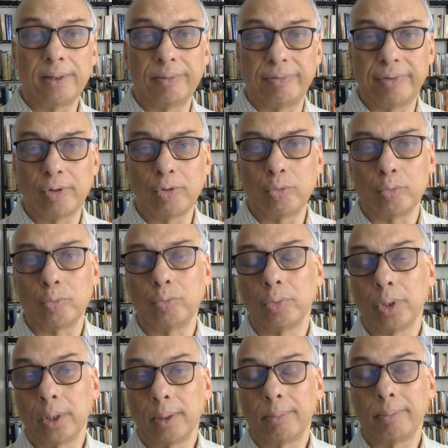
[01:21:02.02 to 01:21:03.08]
view,
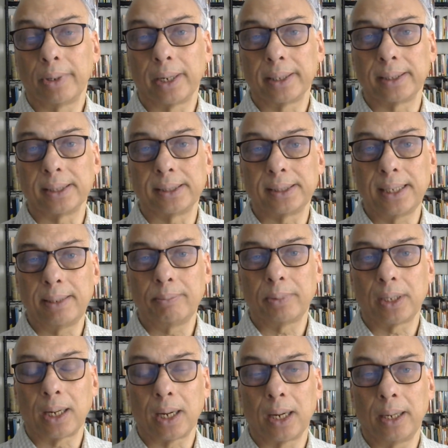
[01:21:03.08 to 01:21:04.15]
but at the same
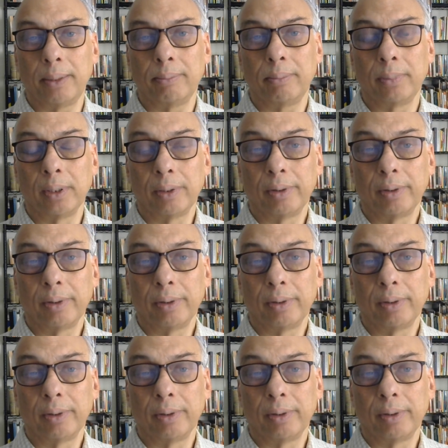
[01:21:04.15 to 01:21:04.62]
time,